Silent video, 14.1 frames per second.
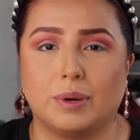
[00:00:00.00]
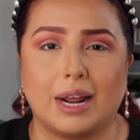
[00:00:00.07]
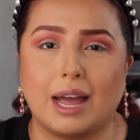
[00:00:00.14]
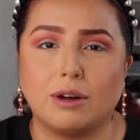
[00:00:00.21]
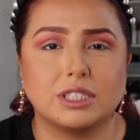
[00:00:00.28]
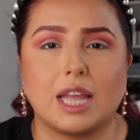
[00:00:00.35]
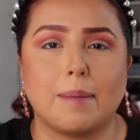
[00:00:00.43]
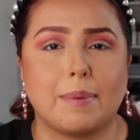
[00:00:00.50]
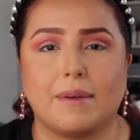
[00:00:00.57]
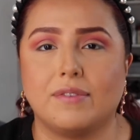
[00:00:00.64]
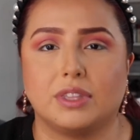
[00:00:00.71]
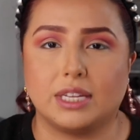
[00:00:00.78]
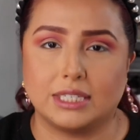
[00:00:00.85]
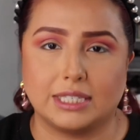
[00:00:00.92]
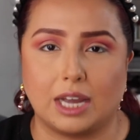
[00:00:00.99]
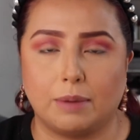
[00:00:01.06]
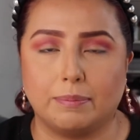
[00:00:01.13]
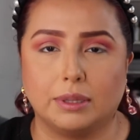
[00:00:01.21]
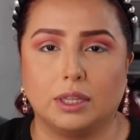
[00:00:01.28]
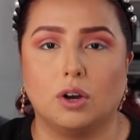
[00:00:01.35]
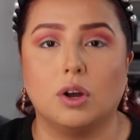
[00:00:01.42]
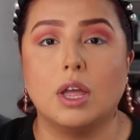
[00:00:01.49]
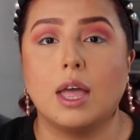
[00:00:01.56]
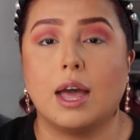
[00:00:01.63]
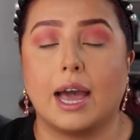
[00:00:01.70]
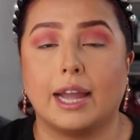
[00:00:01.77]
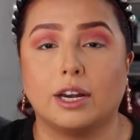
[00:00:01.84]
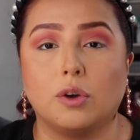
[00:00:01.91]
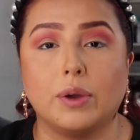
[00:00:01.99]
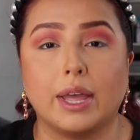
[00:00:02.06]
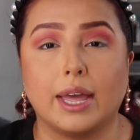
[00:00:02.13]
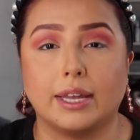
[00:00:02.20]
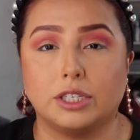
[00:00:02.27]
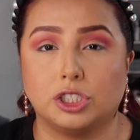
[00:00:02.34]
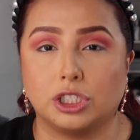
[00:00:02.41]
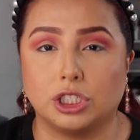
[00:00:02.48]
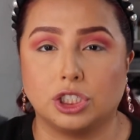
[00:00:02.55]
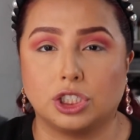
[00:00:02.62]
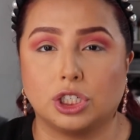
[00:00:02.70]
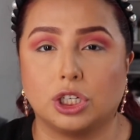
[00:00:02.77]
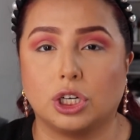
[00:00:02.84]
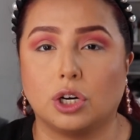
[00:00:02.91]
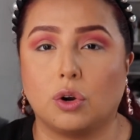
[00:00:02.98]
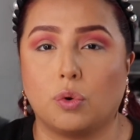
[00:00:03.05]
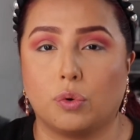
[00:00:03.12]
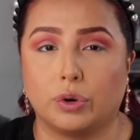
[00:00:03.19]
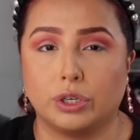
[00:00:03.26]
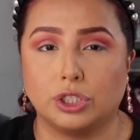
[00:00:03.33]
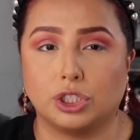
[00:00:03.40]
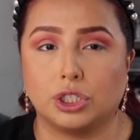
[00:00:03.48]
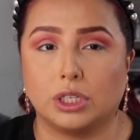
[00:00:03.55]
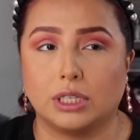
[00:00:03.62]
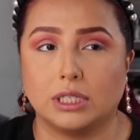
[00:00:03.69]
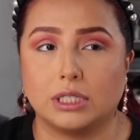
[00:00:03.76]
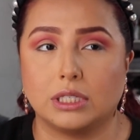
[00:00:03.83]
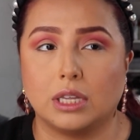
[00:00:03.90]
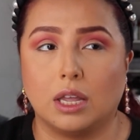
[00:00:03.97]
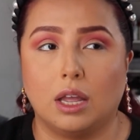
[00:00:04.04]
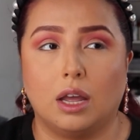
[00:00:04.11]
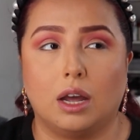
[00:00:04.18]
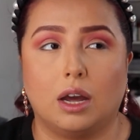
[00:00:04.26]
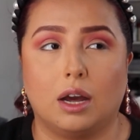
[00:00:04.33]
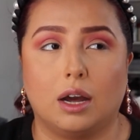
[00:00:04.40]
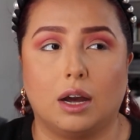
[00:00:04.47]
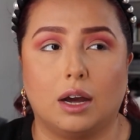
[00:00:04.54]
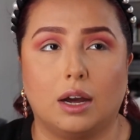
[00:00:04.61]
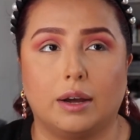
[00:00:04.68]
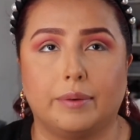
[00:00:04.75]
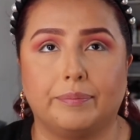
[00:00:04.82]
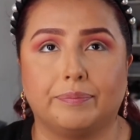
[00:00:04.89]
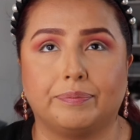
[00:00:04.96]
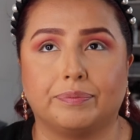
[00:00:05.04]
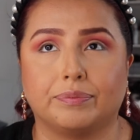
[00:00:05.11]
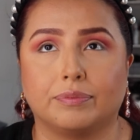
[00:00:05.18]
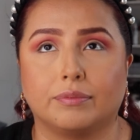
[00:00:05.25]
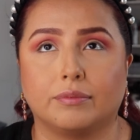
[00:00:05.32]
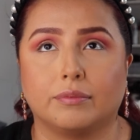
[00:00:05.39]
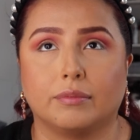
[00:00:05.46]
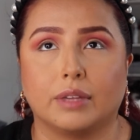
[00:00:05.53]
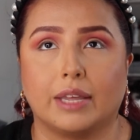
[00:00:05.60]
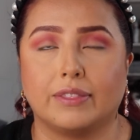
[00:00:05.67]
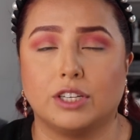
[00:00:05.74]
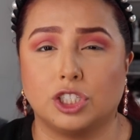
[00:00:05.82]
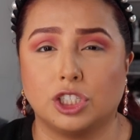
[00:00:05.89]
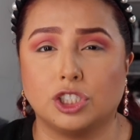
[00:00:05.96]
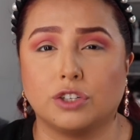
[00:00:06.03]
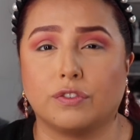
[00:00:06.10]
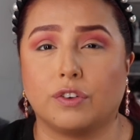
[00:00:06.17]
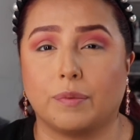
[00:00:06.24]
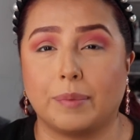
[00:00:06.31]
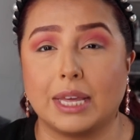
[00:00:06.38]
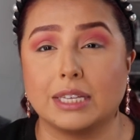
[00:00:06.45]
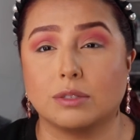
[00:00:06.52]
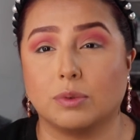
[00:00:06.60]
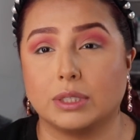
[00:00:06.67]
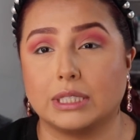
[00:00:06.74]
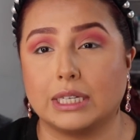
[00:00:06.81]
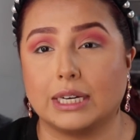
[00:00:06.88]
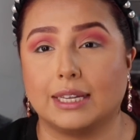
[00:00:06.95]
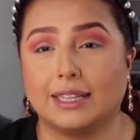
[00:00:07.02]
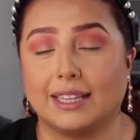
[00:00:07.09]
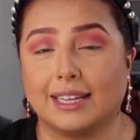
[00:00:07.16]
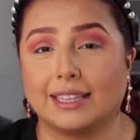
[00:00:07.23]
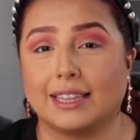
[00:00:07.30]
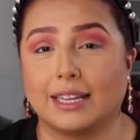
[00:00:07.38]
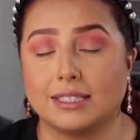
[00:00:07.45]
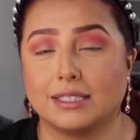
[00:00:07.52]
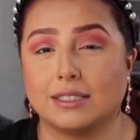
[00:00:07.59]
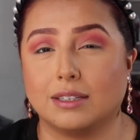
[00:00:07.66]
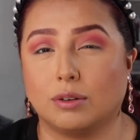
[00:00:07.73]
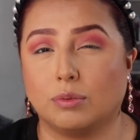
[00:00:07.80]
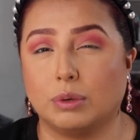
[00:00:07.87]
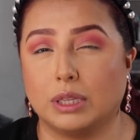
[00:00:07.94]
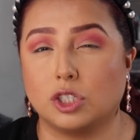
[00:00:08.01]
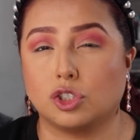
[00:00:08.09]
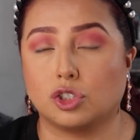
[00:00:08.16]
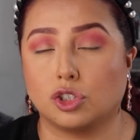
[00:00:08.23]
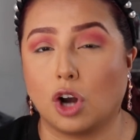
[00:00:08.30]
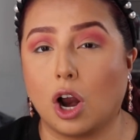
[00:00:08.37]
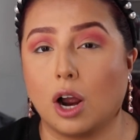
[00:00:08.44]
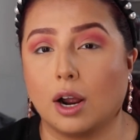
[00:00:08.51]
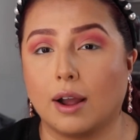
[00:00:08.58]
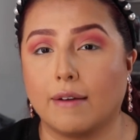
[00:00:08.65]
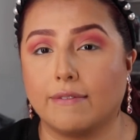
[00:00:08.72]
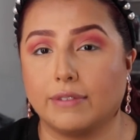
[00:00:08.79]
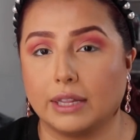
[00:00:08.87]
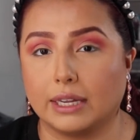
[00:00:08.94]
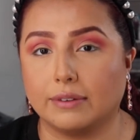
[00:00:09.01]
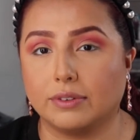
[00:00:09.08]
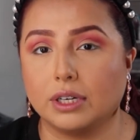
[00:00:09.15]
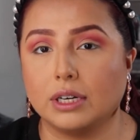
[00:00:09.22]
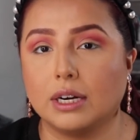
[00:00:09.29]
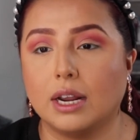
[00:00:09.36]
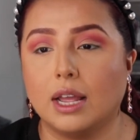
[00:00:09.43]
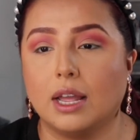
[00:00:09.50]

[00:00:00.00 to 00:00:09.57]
but I'll type everything down below. I know it had ginger, oranges. The ginger for me is what did it. Like, that's a really strong flavor.